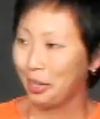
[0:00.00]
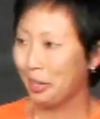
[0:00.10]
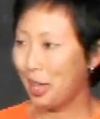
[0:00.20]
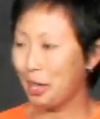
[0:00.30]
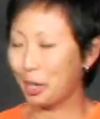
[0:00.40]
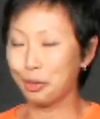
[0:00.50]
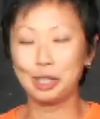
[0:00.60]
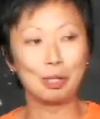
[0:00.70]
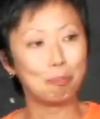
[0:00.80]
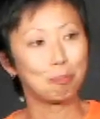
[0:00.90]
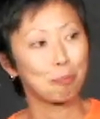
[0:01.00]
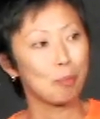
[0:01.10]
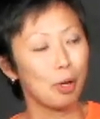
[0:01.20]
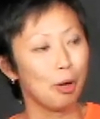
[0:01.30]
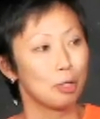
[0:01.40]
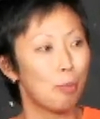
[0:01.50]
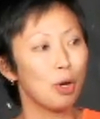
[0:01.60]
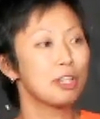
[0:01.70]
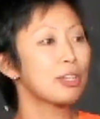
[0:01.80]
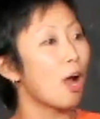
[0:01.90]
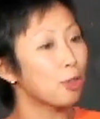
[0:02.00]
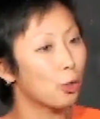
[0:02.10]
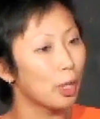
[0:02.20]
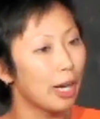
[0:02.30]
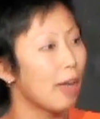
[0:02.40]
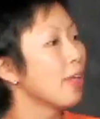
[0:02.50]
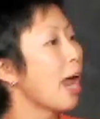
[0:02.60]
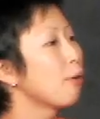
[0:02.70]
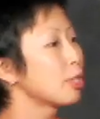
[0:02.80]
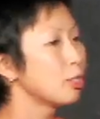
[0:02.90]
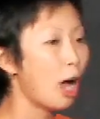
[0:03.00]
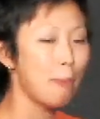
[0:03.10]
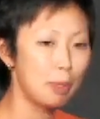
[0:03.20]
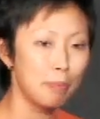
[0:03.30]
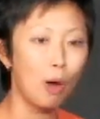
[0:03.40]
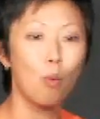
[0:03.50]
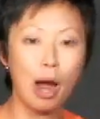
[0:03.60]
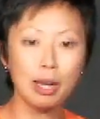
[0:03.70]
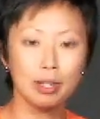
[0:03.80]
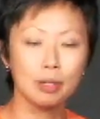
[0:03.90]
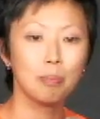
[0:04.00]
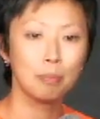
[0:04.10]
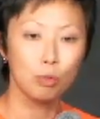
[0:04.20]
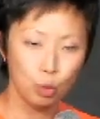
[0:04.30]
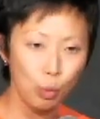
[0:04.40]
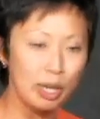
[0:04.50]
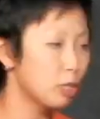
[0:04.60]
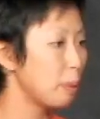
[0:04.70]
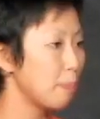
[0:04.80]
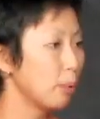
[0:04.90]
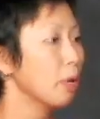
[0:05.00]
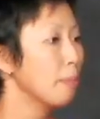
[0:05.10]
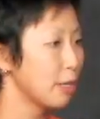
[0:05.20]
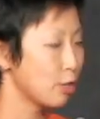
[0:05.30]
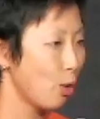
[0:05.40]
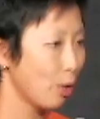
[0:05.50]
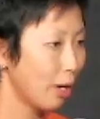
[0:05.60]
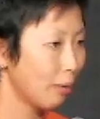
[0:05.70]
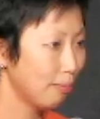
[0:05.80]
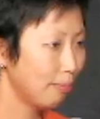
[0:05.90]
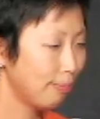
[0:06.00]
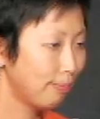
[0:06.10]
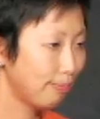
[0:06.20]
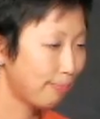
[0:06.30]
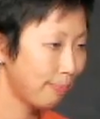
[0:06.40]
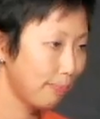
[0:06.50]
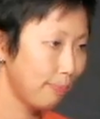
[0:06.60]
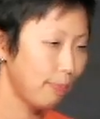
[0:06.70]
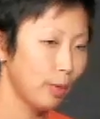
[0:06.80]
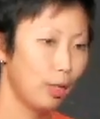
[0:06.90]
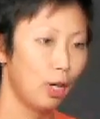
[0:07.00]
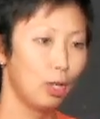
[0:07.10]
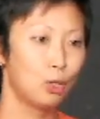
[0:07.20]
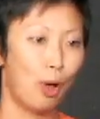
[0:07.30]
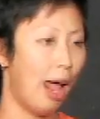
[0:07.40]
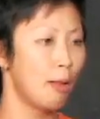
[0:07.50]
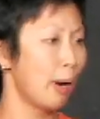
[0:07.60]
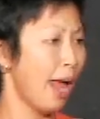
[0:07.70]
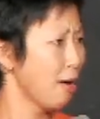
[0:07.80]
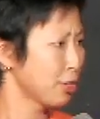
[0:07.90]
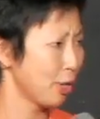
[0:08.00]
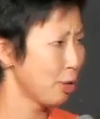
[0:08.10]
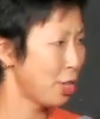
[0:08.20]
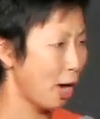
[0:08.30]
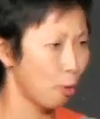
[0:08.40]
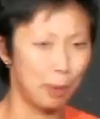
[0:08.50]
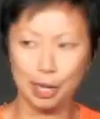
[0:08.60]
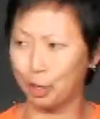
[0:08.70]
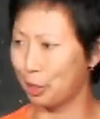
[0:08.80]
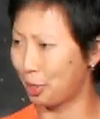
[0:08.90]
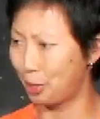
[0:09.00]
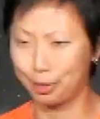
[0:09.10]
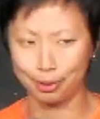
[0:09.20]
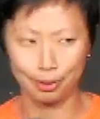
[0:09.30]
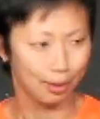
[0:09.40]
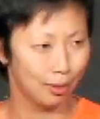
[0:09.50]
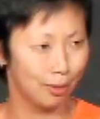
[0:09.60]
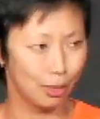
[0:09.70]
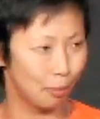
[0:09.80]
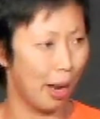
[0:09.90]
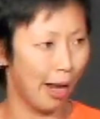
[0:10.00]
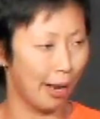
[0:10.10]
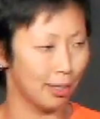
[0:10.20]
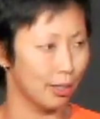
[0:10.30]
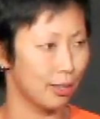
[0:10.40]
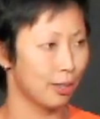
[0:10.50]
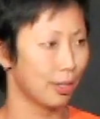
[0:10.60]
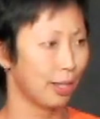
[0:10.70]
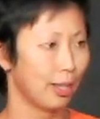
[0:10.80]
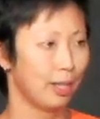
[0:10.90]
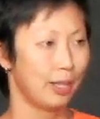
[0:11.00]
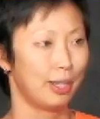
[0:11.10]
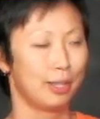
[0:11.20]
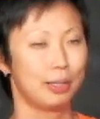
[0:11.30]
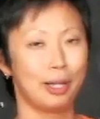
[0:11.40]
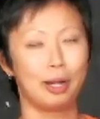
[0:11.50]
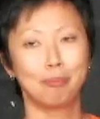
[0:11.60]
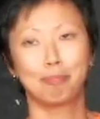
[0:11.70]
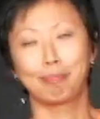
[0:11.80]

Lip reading: Not that Korea. I was born in South Korea, and then I was adopted by white Swedish people in Minnesota. So anybody else here in therapy, or just me? So